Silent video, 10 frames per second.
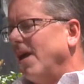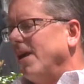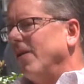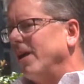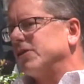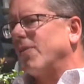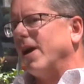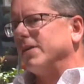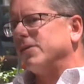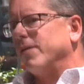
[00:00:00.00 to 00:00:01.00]
Yeah, that's
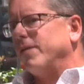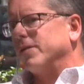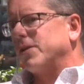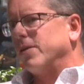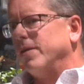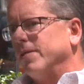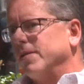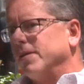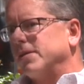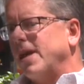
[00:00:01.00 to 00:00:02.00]
right. So
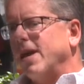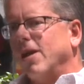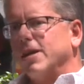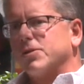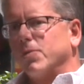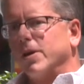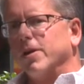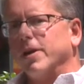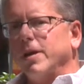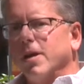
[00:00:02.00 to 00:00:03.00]
the satellites
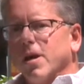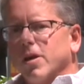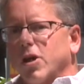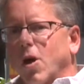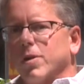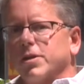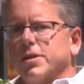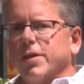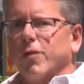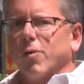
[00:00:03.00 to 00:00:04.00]
really go into
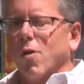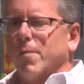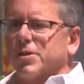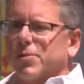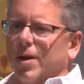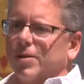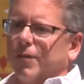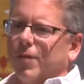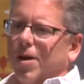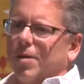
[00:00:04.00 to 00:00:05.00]
different orbits around
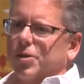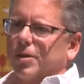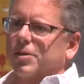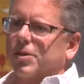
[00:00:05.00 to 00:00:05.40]
different objects.